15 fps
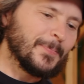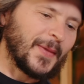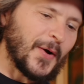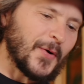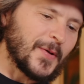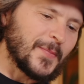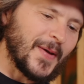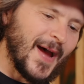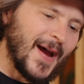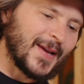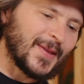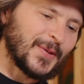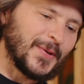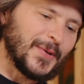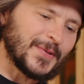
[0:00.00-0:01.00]
Going
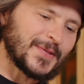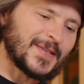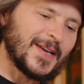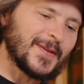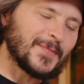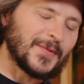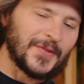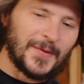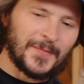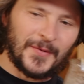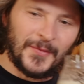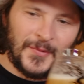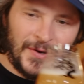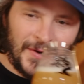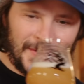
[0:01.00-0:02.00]
back through sample
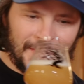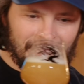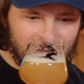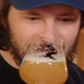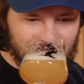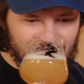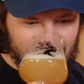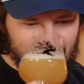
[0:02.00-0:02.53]
number 1.